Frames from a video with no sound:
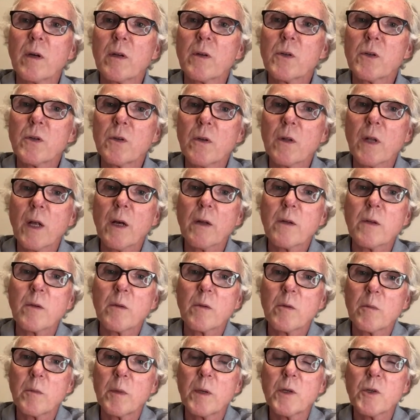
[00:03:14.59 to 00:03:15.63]
to allow them
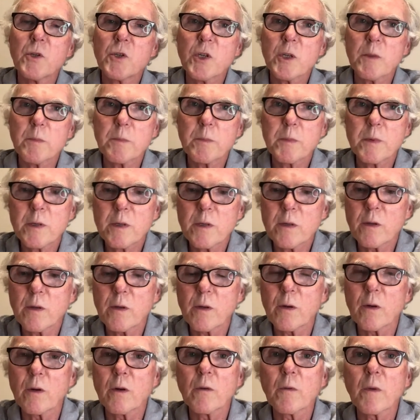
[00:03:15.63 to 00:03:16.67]
to be shipped,
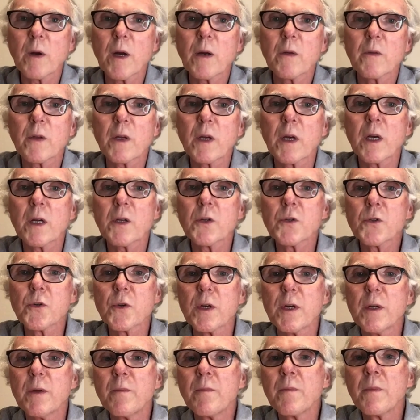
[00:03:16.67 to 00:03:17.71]
around the country,